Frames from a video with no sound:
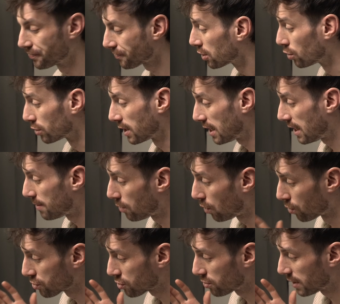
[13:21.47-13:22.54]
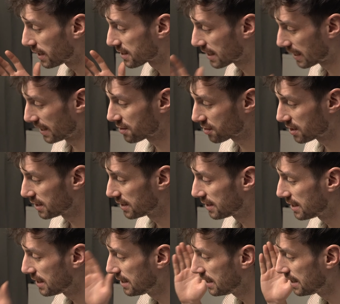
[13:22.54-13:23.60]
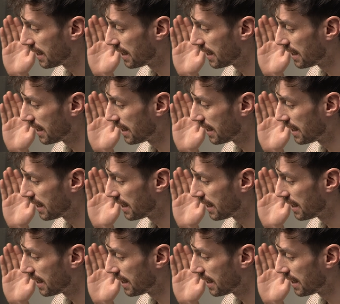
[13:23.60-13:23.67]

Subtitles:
Good. Also, as a last thing, the